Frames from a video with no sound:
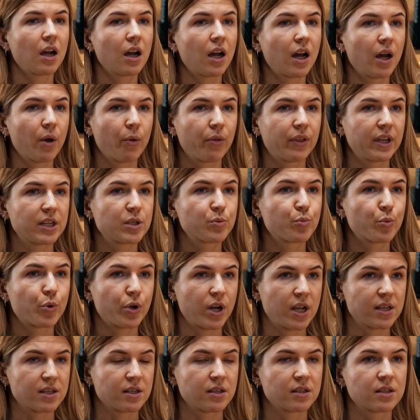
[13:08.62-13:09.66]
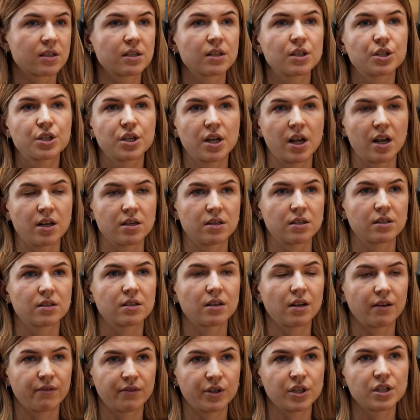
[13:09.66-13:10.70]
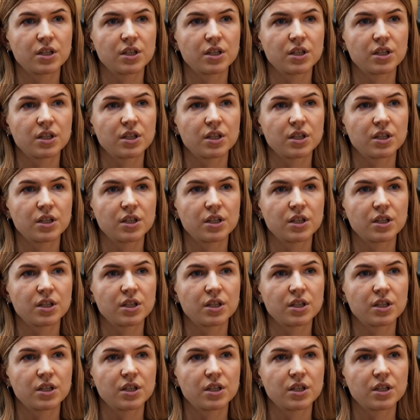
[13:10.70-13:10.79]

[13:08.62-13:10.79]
how that presence changes over